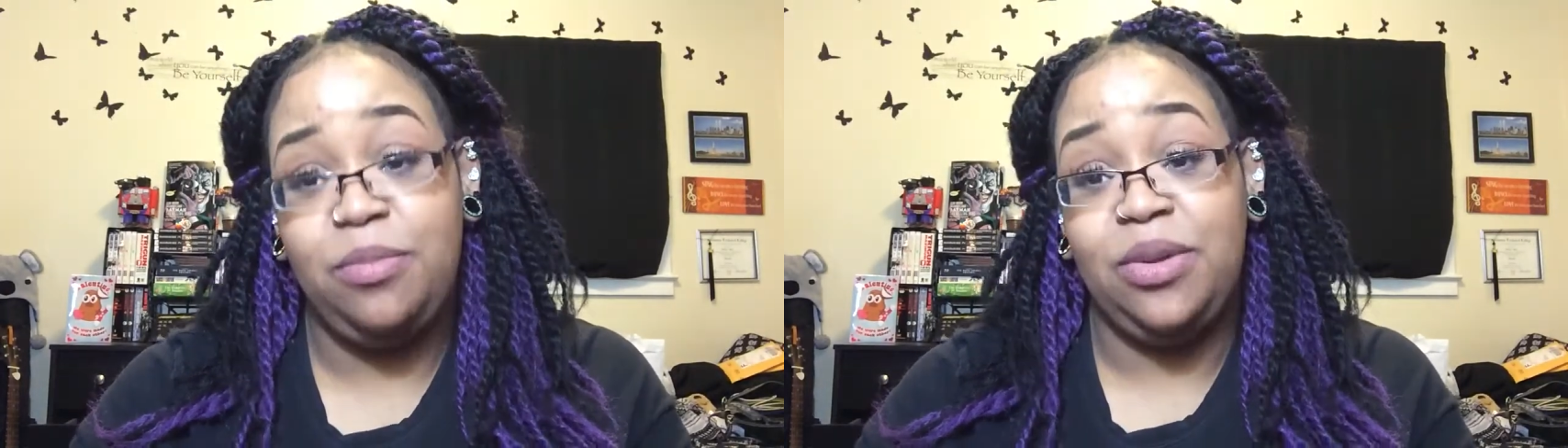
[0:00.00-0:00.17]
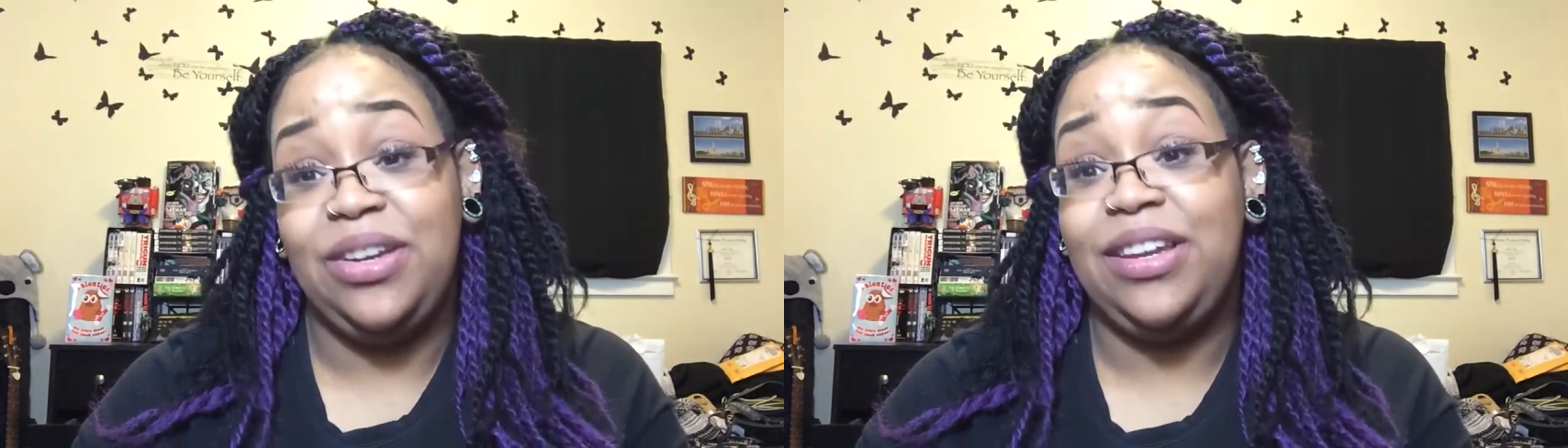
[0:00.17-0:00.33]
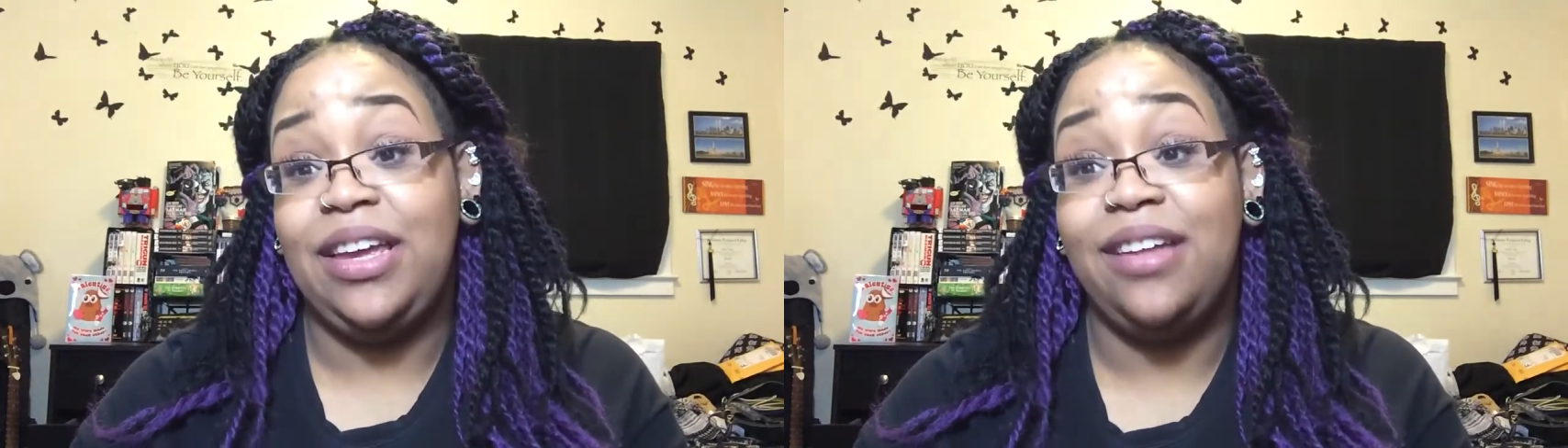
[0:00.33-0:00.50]
but
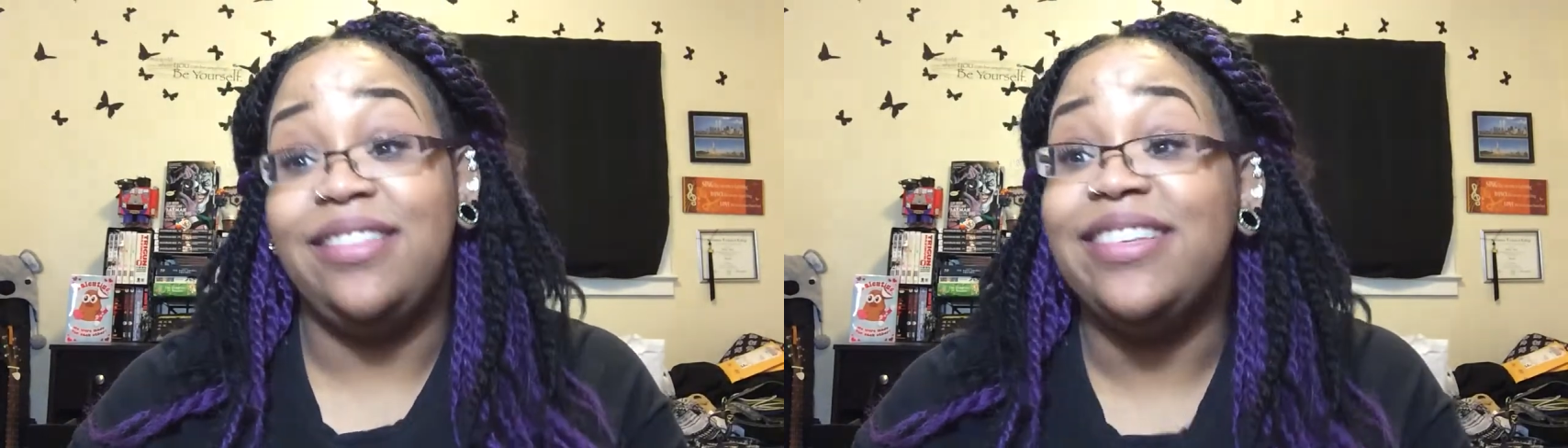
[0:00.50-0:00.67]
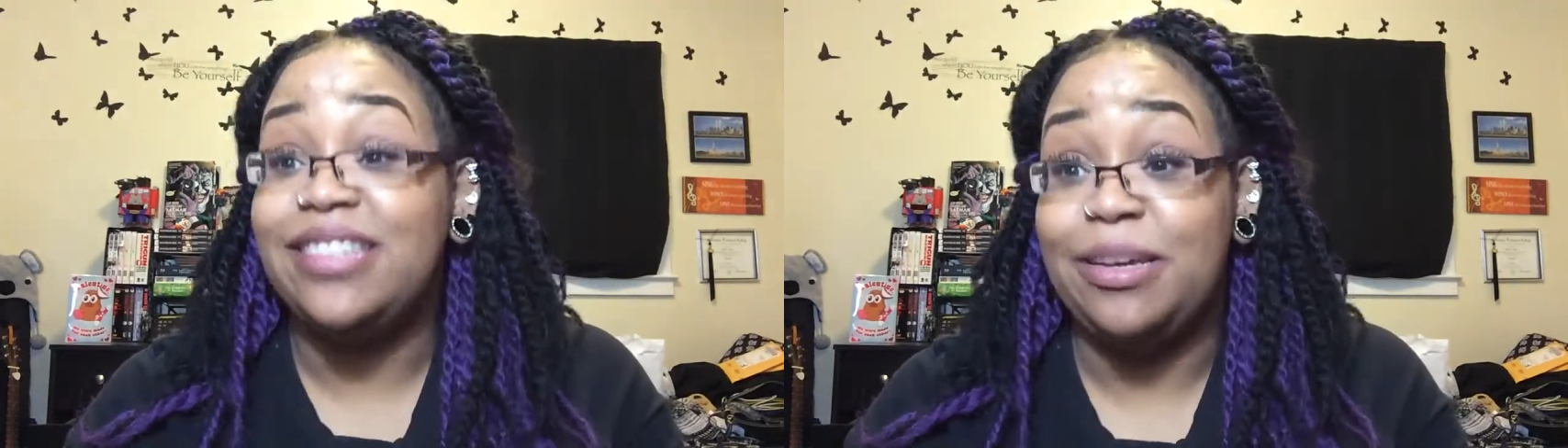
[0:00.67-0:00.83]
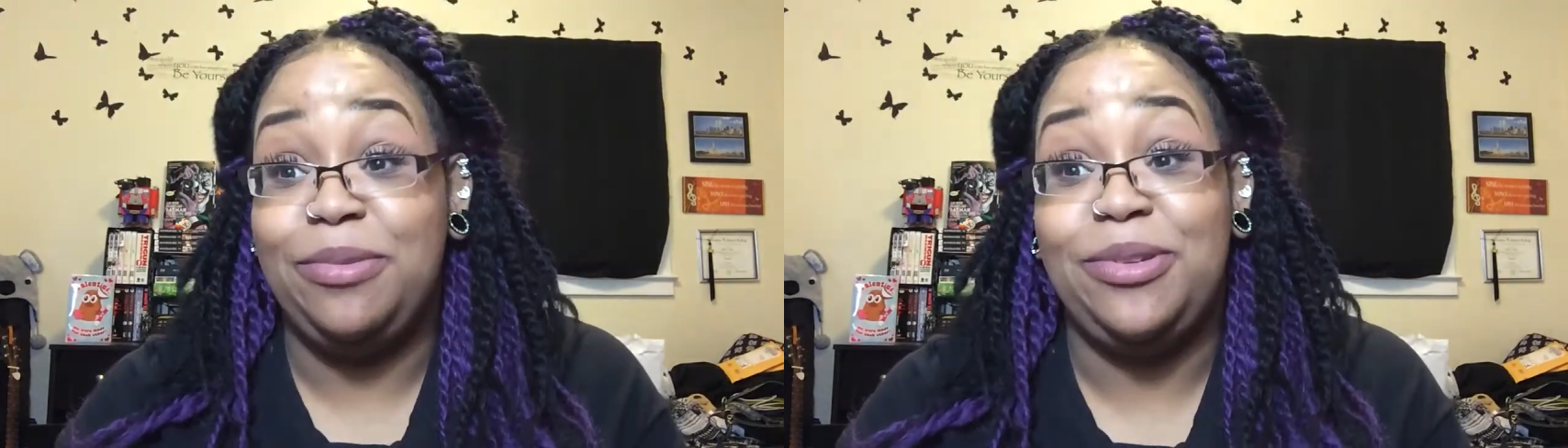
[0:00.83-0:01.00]
yeah, this
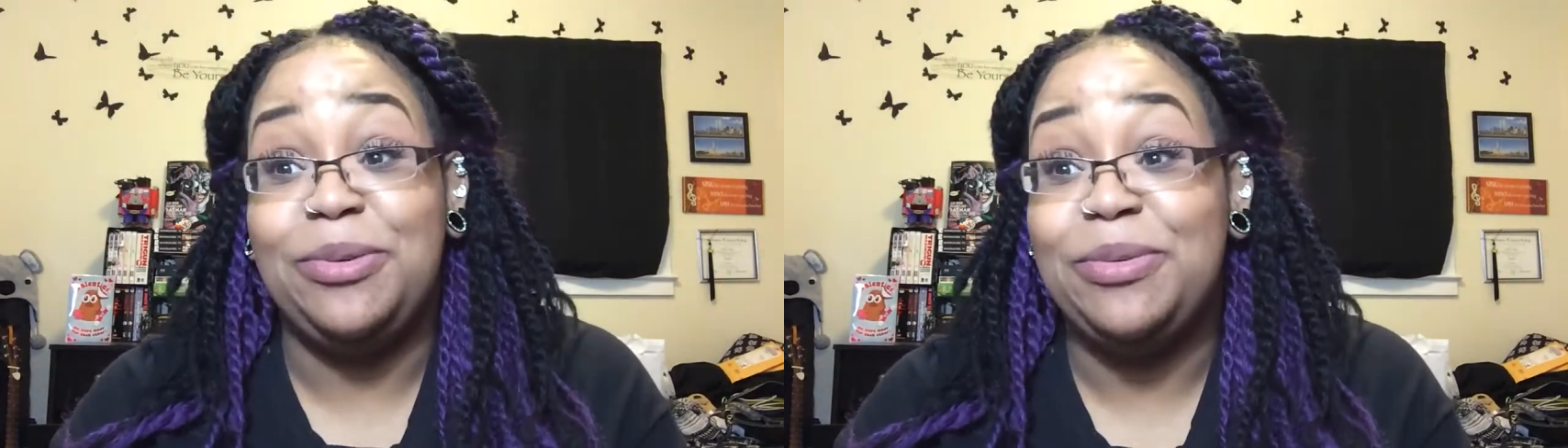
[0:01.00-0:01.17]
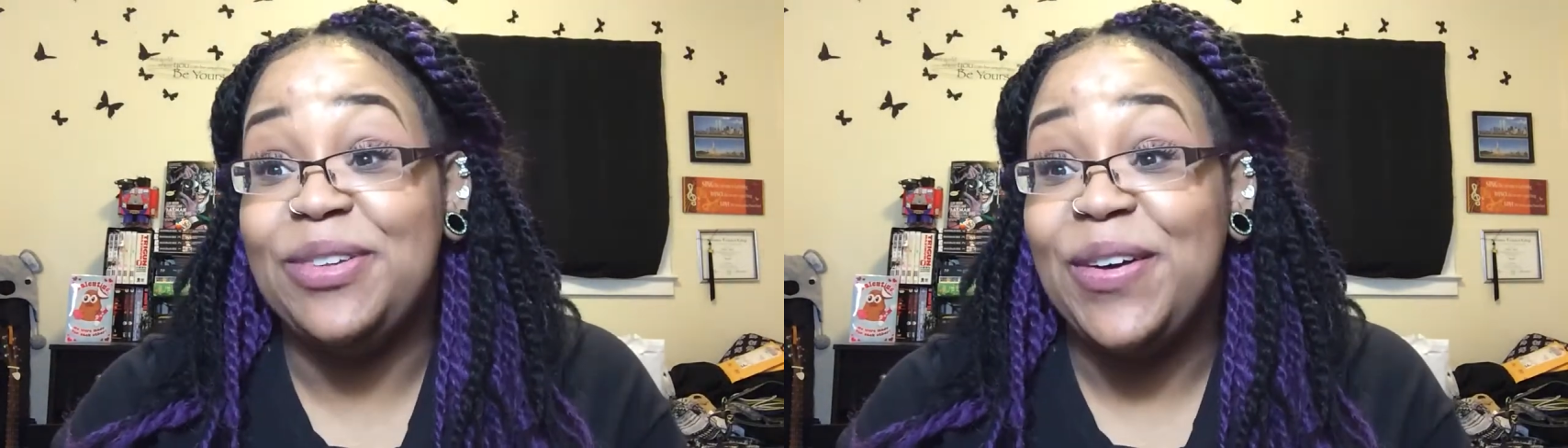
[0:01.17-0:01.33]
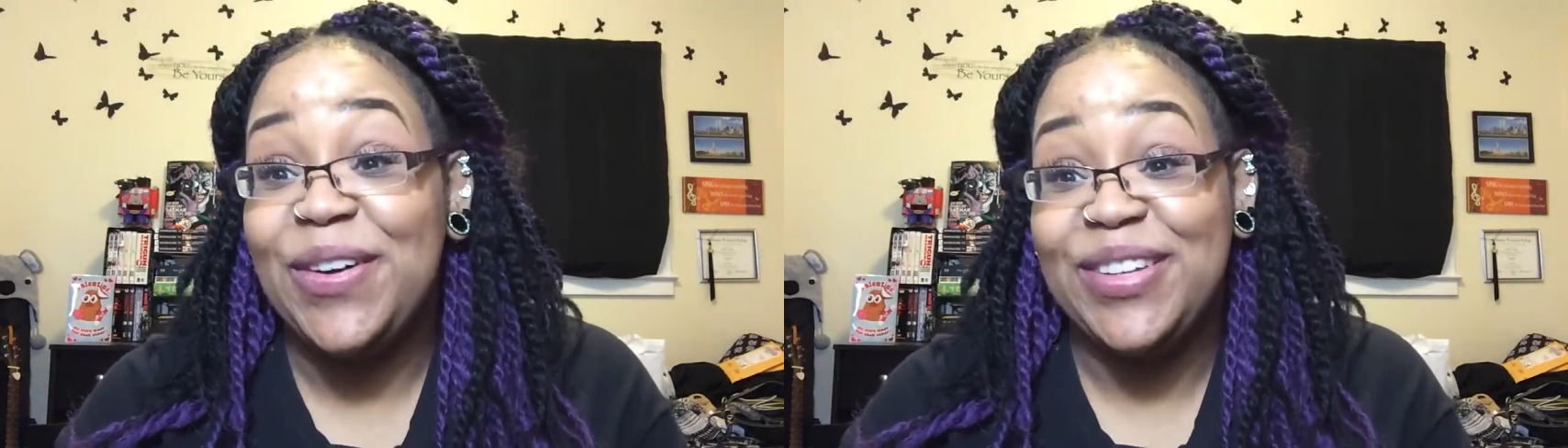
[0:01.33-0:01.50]
episode was
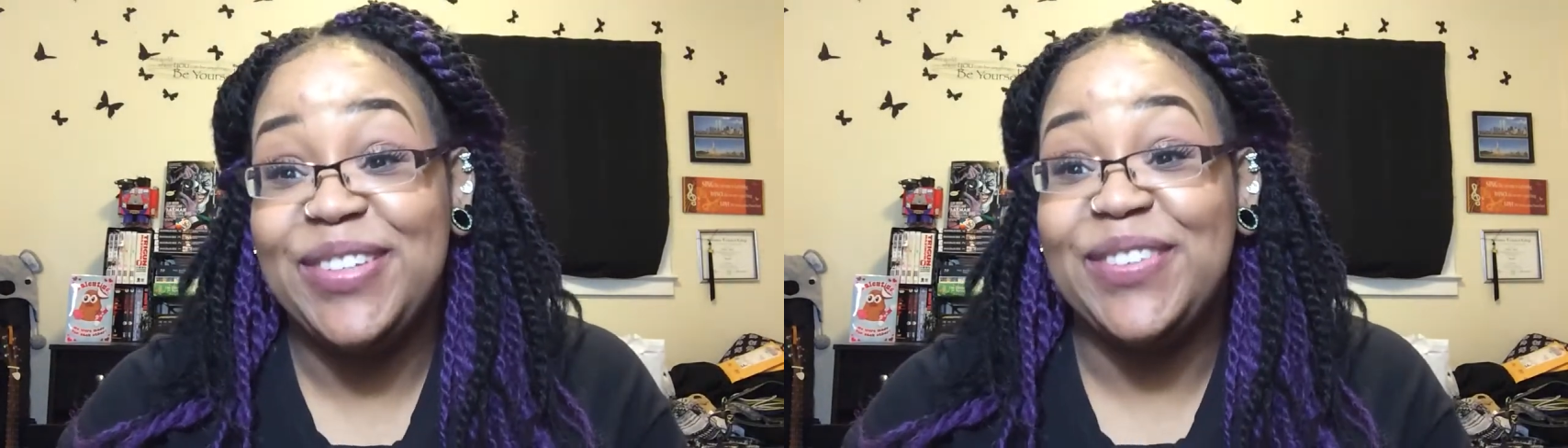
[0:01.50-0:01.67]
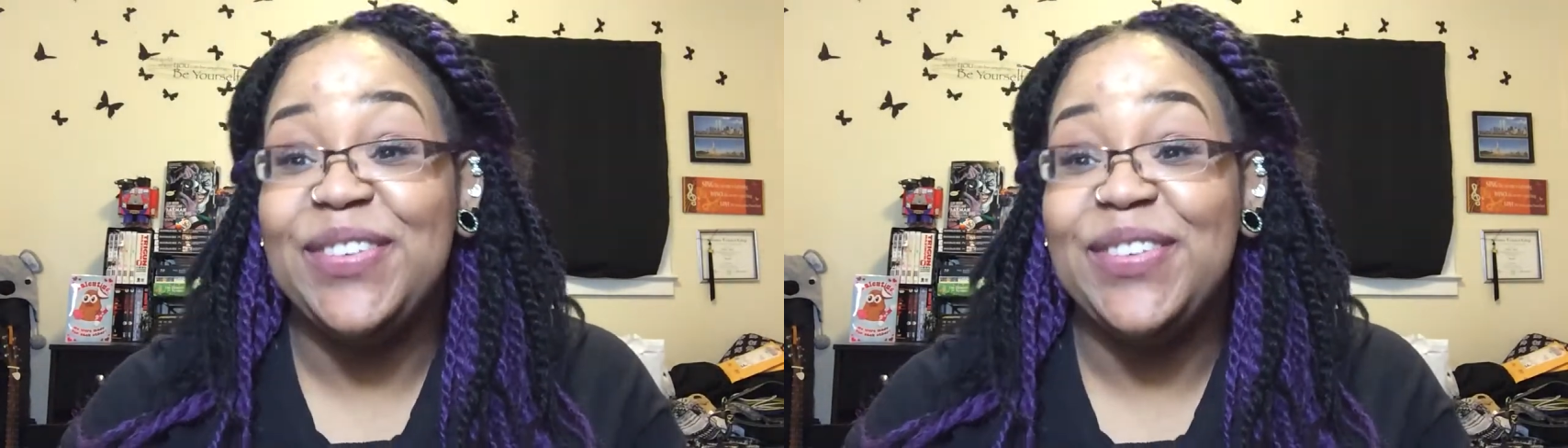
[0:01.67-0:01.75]
awesome.